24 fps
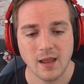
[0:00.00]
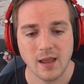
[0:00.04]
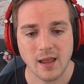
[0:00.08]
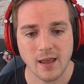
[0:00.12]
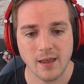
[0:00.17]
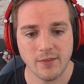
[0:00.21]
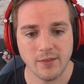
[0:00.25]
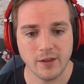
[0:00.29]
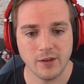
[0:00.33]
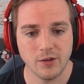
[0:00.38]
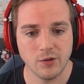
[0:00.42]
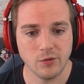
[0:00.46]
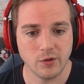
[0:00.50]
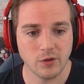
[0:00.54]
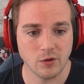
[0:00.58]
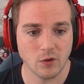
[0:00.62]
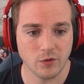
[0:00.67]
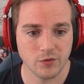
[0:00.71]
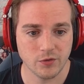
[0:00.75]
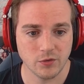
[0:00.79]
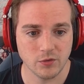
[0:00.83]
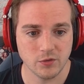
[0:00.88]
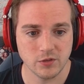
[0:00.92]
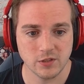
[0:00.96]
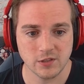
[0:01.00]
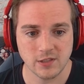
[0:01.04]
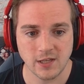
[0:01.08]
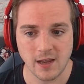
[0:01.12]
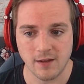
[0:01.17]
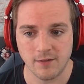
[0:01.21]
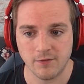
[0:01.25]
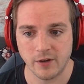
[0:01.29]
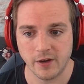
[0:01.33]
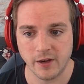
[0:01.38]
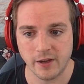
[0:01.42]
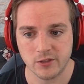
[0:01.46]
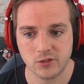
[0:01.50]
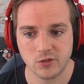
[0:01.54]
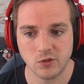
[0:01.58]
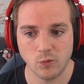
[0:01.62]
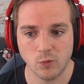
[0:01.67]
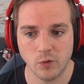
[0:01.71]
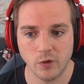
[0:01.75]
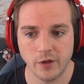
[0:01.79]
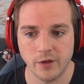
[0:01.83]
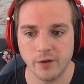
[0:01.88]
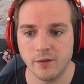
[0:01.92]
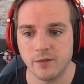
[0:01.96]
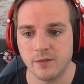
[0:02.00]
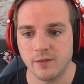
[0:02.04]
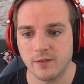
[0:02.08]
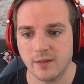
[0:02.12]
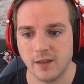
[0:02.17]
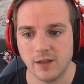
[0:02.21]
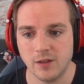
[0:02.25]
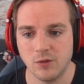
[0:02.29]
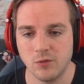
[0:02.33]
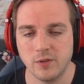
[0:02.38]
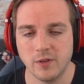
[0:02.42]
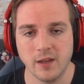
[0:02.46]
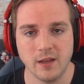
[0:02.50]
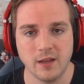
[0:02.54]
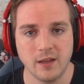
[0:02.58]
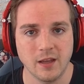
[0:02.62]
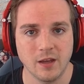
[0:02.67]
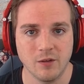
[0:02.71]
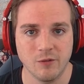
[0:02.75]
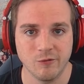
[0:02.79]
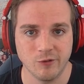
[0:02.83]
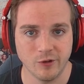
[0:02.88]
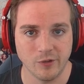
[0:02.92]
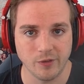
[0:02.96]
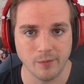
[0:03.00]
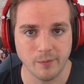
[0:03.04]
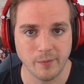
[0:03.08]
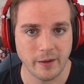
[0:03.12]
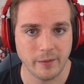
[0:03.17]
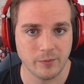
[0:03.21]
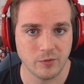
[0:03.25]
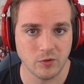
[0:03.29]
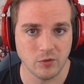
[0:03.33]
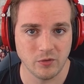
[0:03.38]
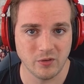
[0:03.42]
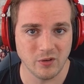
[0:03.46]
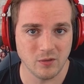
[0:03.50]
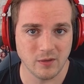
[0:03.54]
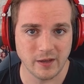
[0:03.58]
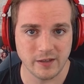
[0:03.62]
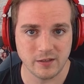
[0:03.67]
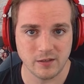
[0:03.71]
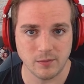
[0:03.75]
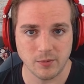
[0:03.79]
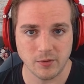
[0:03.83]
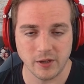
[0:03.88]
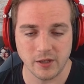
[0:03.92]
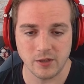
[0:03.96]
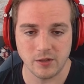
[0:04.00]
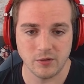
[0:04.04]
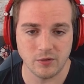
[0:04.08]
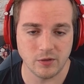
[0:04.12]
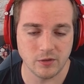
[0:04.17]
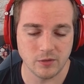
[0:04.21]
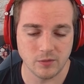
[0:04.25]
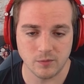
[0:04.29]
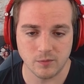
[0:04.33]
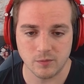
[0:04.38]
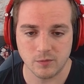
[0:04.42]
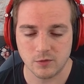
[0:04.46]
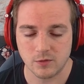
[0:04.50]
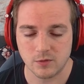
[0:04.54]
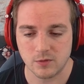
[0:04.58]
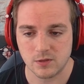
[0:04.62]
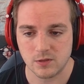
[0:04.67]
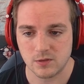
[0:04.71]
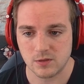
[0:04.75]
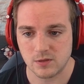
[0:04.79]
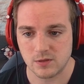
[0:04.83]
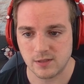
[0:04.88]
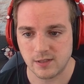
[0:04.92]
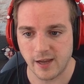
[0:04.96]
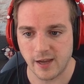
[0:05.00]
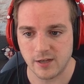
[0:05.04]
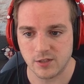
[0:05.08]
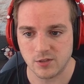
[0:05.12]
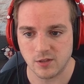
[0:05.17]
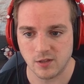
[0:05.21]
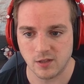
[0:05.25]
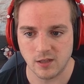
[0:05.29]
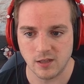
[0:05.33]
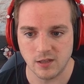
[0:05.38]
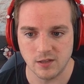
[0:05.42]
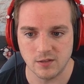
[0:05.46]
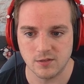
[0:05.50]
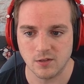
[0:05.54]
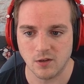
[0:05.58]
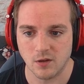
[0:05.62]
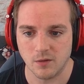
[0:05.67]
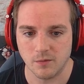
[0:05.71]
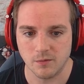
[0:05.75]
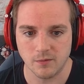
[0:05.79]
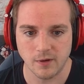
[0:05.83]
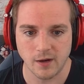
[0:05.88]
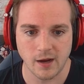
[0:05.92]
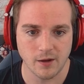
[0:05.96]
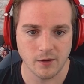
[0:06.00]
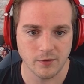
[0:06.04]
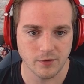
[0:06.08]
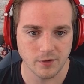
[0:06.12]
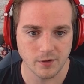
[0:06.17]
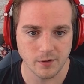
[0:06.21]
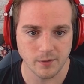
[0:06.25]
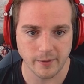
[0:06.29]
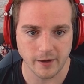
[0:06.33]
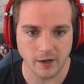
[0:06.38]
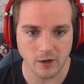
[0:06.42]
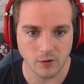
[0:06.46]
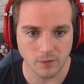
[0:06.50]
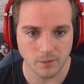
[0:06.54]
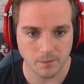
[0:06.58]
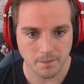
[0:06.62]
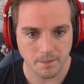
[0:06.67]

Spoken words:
And then you can also just have an extra one that you take in for the maps you don't like to play, and you can stash the keys around and about.